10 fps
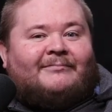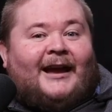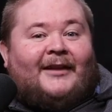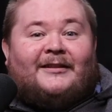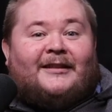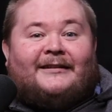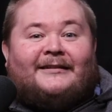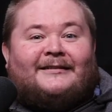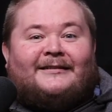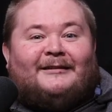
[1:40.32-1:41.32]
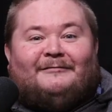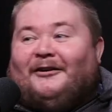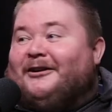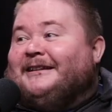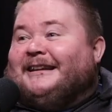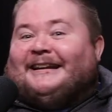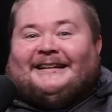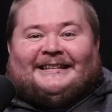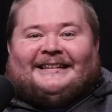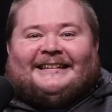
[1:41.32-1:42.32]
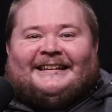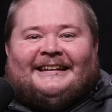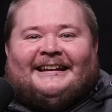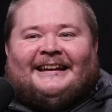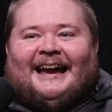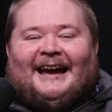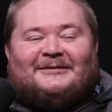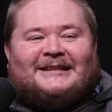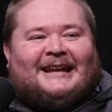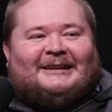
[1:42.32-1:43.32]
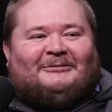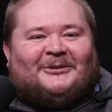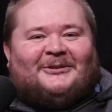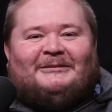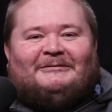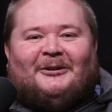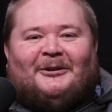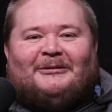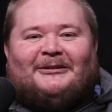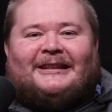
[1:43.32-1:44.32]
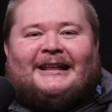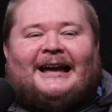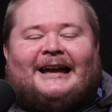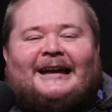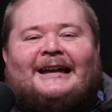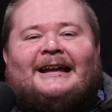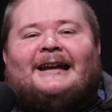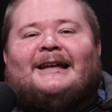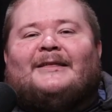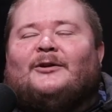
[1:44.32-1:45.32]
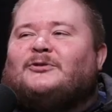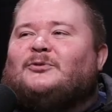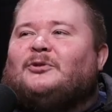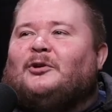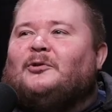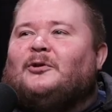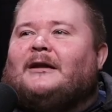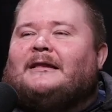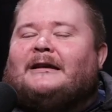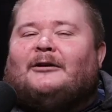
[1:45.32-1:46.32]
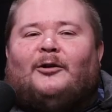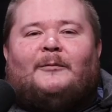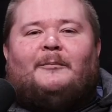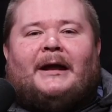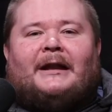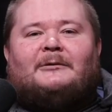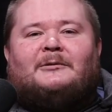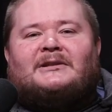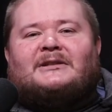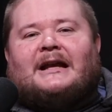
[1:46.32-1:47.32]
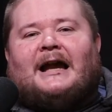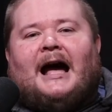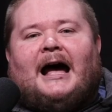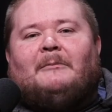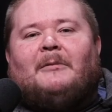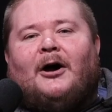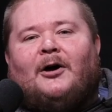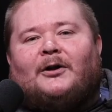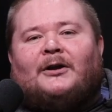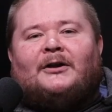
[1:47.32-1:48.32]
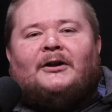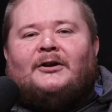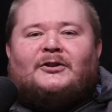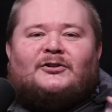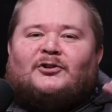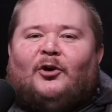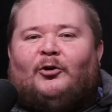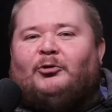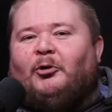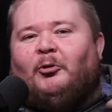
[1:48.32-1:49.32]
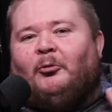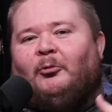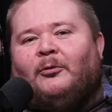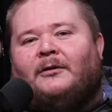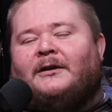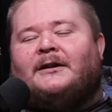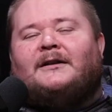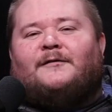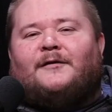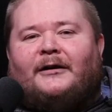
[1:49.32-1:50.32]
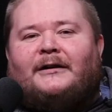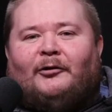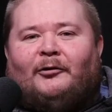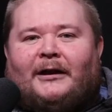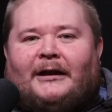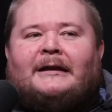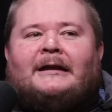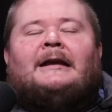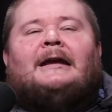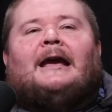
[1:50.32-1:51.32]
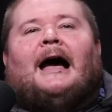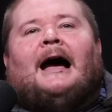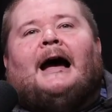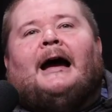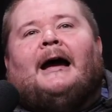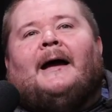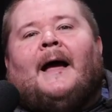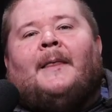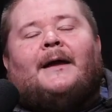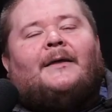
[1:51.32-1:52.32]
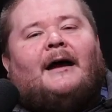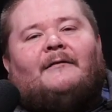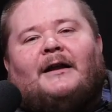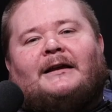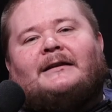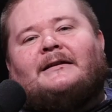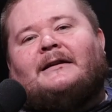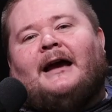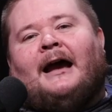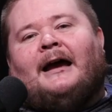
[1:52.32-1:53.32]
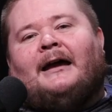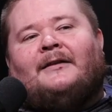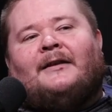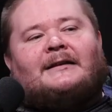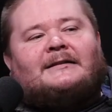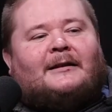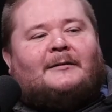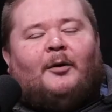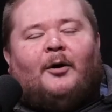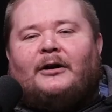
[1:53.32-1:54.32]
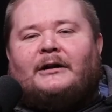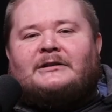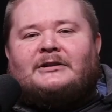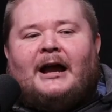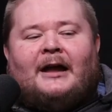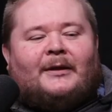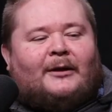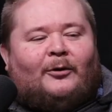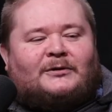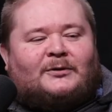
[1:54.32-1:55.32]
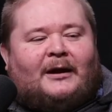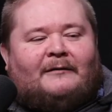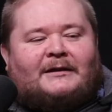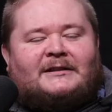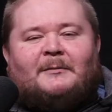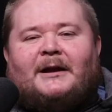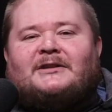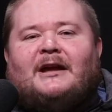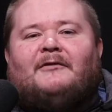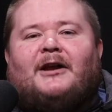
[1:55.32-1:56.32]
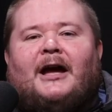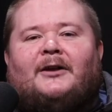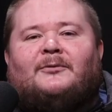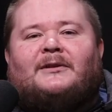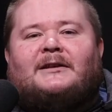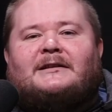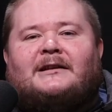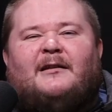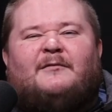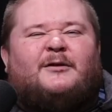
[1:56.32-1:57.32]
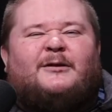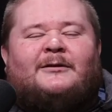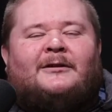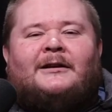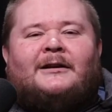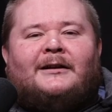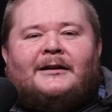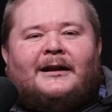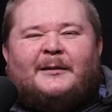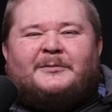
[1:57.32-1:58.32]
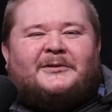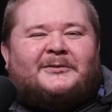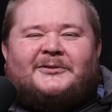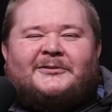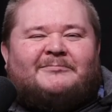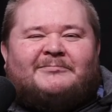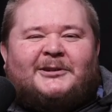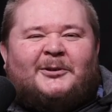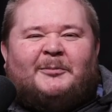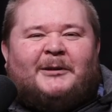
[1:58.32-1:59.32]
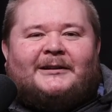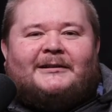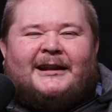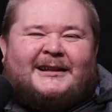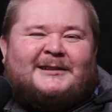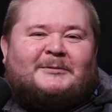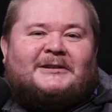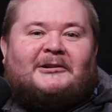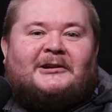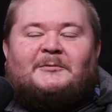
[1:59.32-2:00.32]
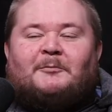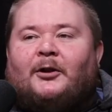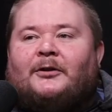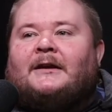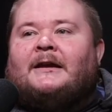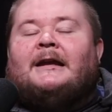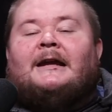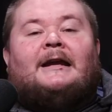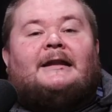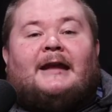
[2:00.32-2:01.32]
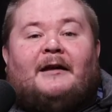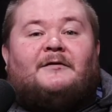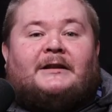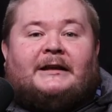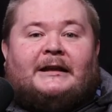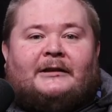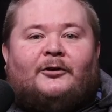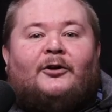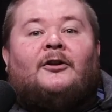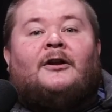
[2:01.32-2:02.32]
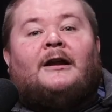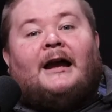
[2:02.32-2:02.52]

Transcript: And they did it. They fucking did it. I was like, what are you even on about? They also do a thing called a Benny, which is like a ham hock sourdough. It's very dirty. And then they have like a nice like porridge, and they also have like smashed avocado and things like that for hipsters. Do you know what I mean? Like, let's be serious. But definitely get in there.